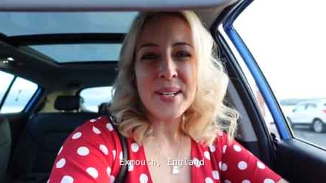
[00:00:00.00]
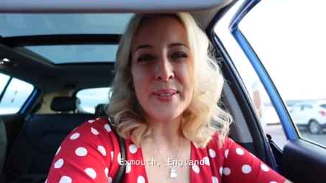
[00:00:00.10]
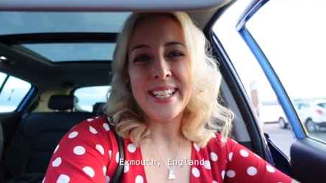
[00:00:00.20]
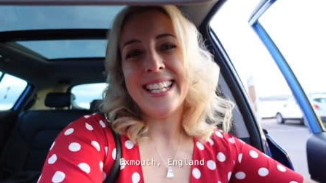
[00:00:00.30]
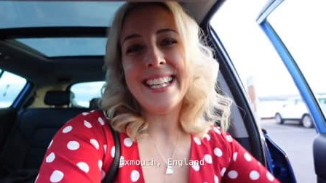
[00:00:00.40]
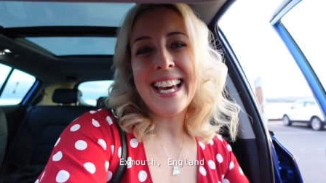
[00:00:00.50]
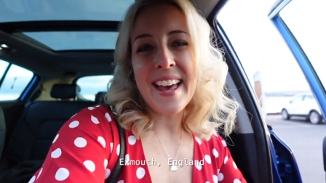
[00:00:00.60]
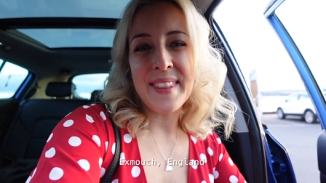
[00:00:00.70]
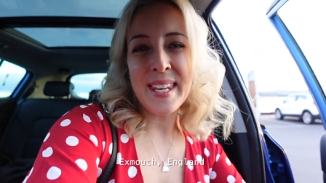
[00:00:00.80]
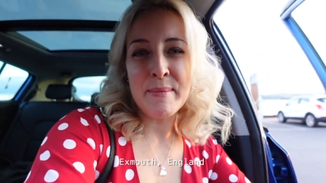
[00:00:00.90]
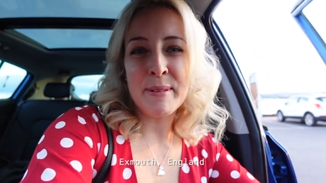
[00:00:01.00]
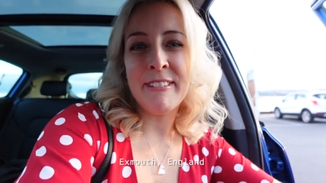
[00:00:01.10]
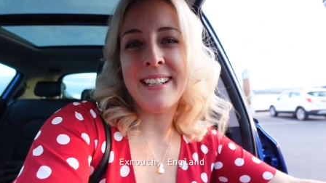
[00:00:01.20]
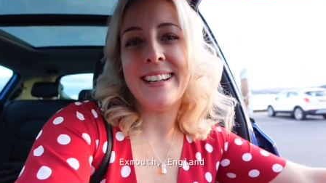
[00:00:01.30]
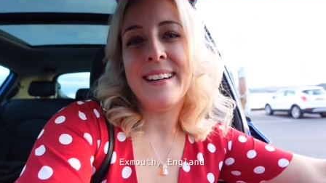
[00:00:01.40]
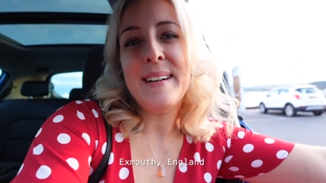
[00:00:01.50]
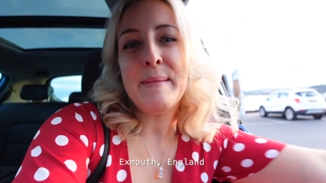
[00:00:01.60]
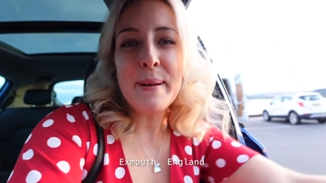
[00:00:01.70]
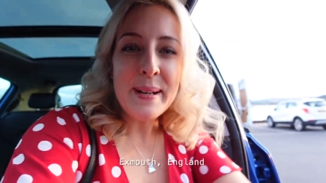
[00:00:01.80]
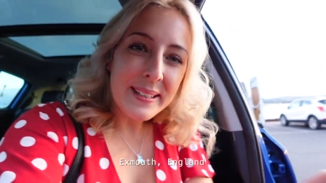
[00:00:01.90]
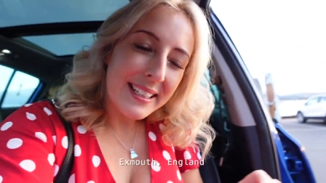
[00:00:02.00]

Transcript: We're here at the Marina car park,